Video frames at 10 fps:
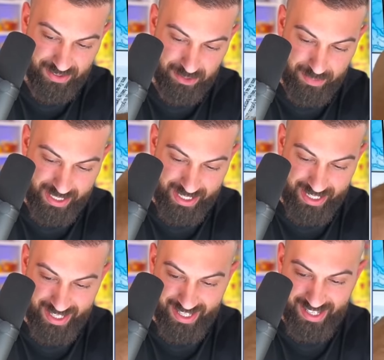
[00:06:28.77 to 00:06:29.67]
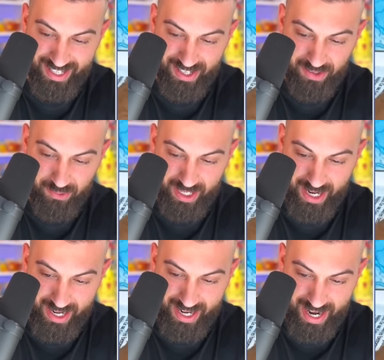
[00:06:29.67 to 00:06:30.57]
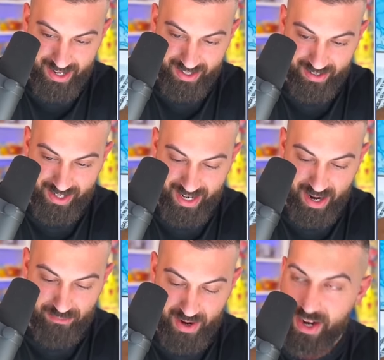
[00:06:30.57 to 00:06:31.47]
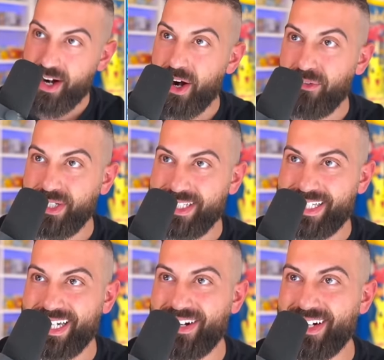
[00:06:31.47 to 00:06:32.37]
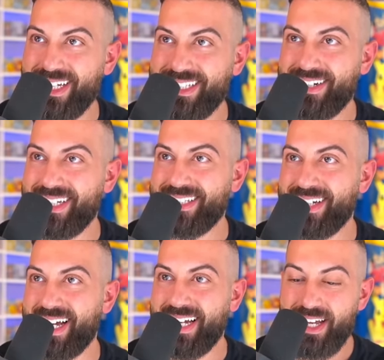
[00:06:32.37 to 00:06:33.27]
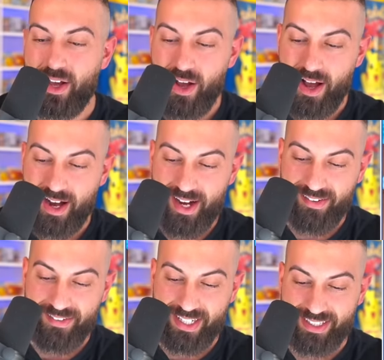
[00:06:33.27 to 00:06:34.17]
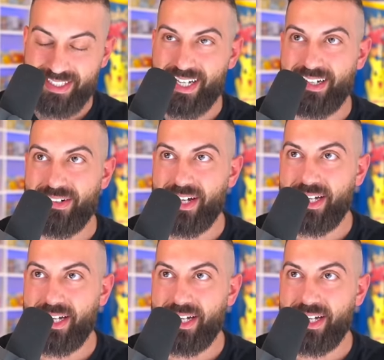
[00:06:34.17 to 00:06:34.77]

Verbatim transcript: Oh my God, we got it out. Okay, I'm very nervous. Here it is. Here it is. Okay. Let me get this out of the